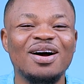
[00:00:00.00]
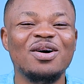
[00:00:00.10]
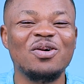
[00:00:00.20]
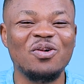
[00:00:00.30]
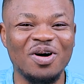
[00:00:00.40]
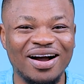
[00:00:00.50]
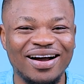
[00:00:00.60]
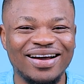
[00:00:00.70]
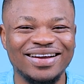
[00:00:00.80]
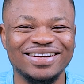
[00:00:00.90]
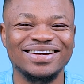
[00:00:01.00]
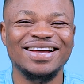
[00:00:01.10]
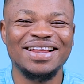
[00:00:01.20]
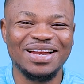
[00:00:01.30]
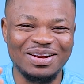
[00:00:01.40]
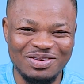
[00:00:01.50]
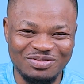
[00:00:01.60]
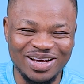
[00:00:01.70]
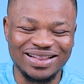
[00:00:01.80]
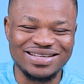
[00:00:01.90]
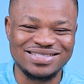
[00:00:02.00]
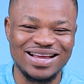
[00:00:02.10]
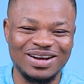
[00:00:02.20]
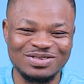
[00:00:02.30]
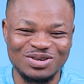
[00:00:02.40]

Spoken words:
Onua. Let me break this down.